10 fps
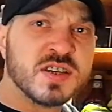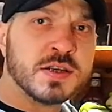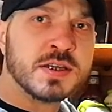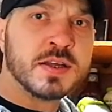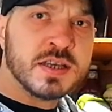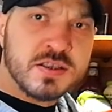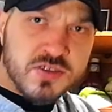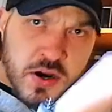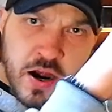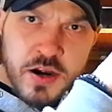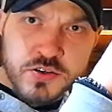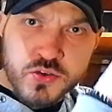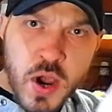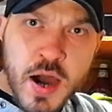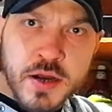in you. These are our
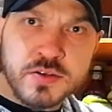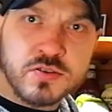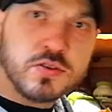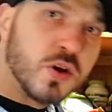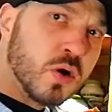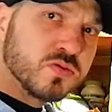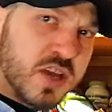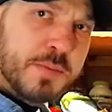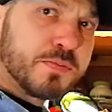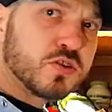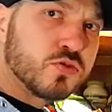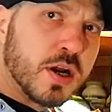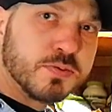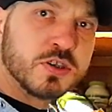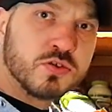drugs. You don't take
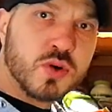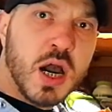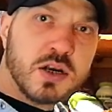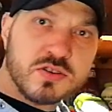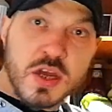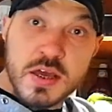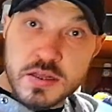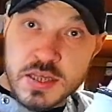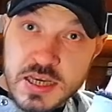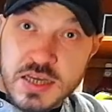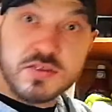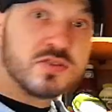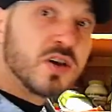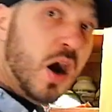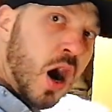prescription drugs.
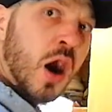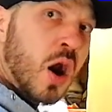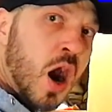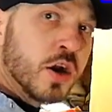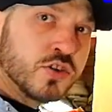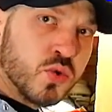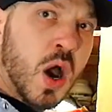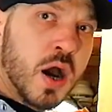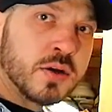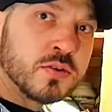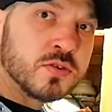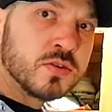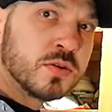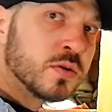These are our drugs.